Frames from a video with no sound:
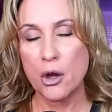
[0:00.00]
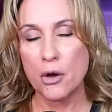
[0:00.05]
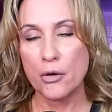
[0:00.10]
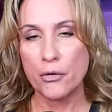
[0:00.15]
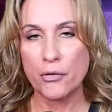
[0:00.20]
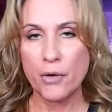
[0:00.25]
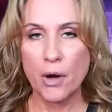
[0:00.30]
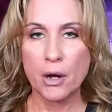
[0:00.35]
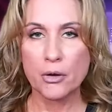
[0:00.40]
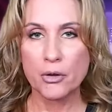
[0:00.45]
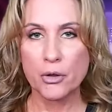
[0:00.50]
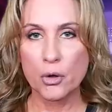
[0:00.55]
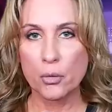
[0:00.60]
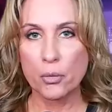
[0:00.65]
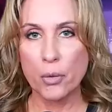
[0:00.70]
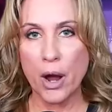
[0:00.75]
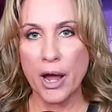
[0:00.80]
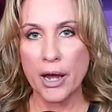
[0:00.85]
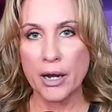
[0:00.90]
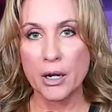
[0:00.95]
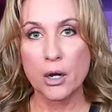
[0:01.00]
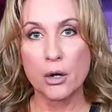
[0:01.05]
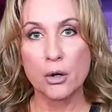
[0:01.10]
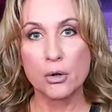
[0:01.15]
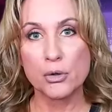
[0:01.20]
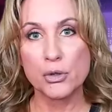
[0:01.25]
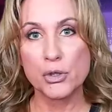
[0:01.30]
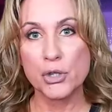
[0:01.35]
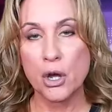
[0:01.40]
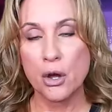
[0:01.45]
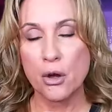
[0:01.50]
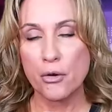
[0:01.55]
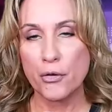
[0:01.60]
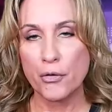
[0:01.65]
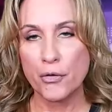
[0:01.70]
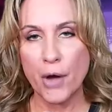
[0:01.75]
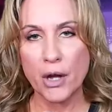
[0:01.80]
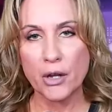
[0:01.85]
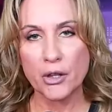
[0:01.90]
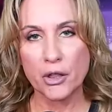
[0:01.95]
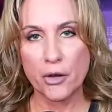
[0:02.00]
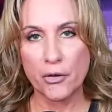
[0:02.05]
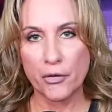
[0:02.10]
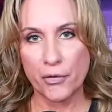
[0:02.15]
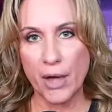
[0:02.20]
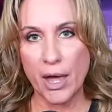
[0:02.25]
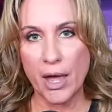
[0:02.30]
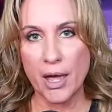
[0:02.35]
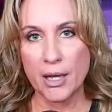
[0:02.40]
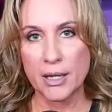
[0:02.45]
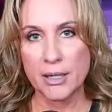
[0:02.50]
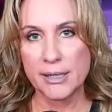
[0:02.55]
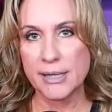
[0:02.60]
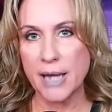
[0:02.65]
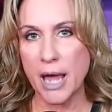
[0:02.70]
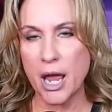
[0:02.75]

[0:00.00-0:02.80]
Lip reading: fuck the rhinos, fuck the feds,